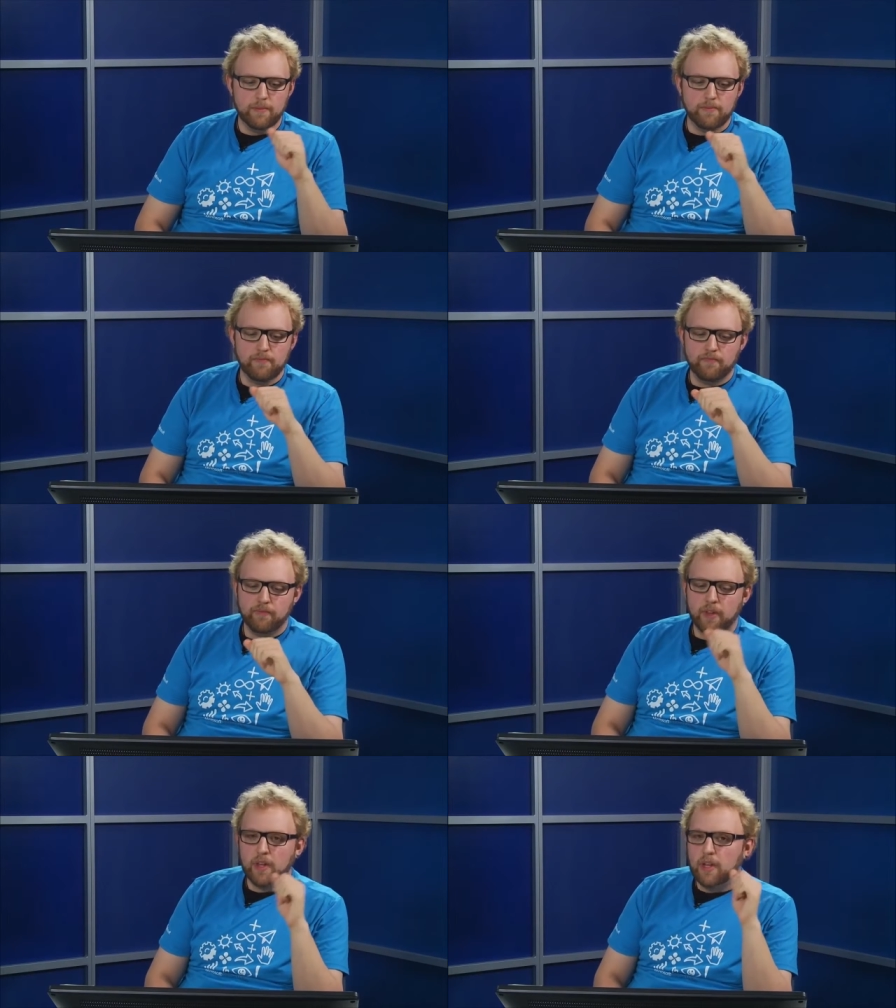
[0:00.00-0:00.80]

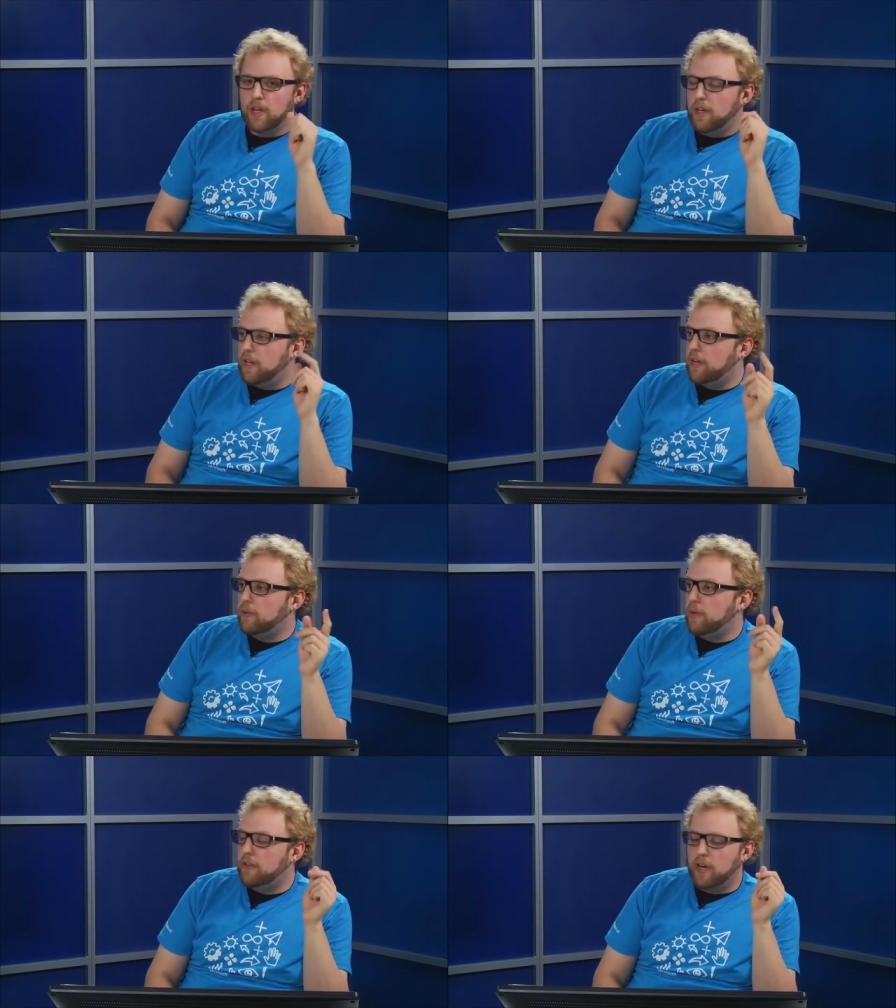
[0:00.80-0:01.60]
Great. Next, I
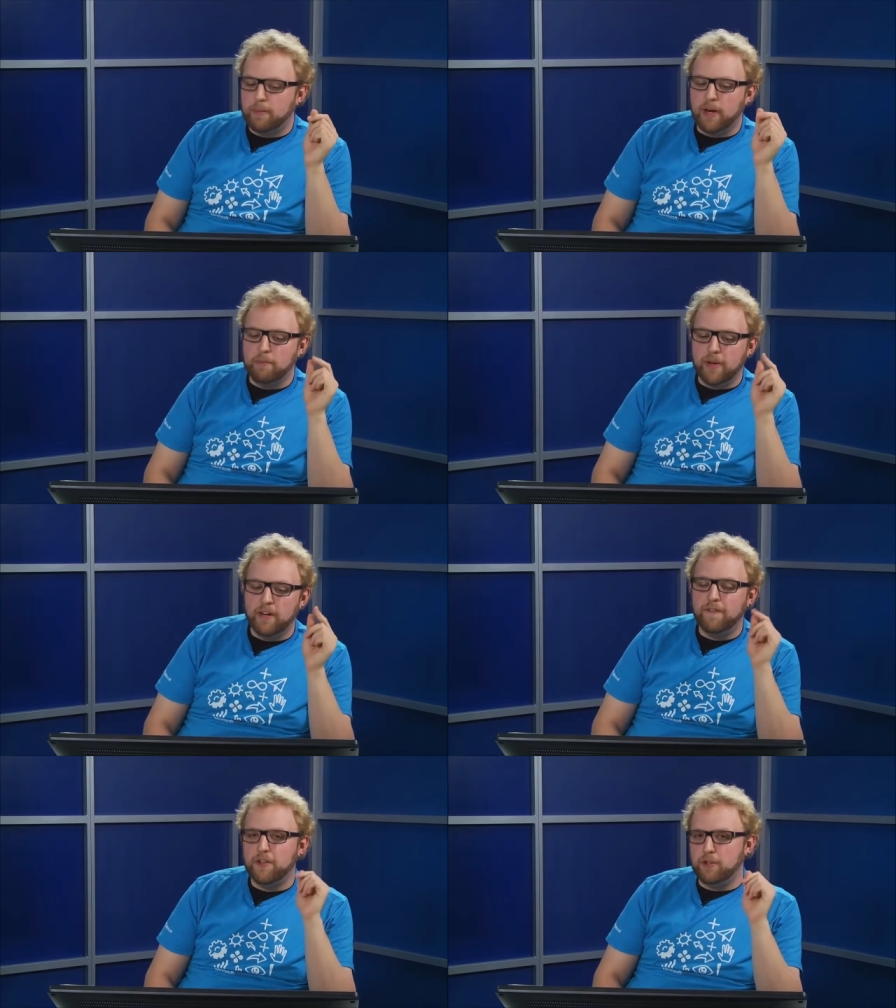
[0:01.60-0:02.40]
want to talk about
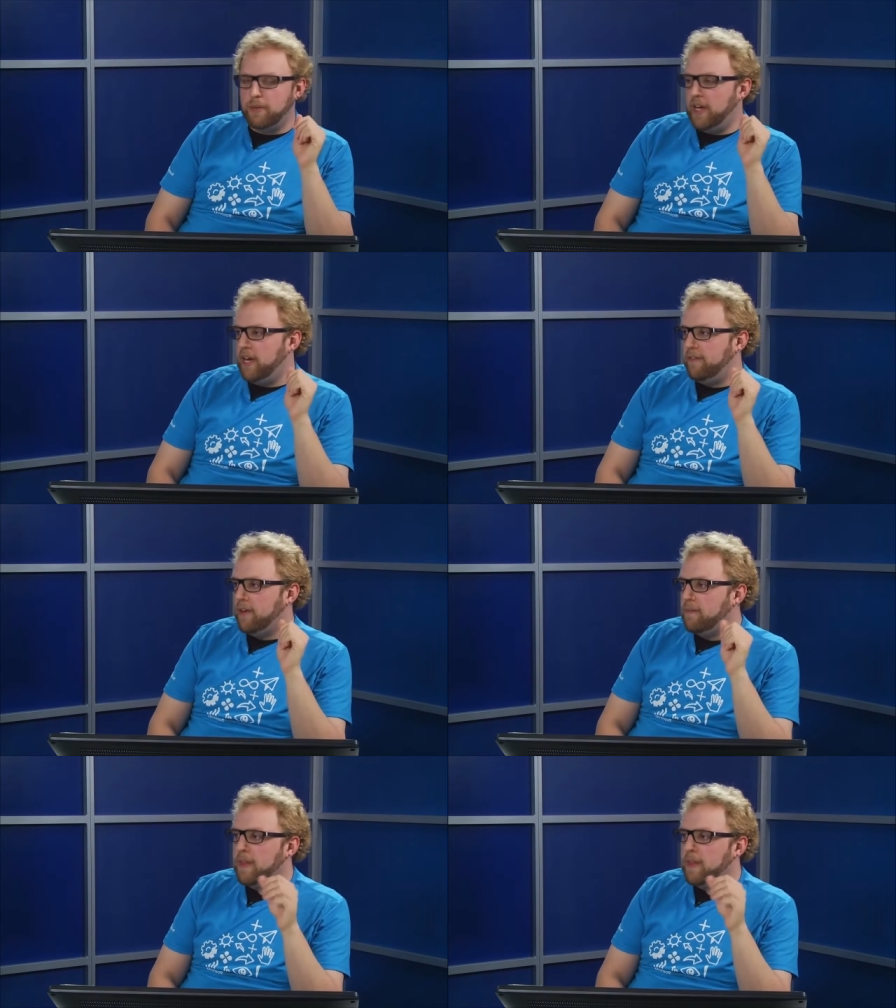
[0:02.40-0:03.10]
beneficial behavior.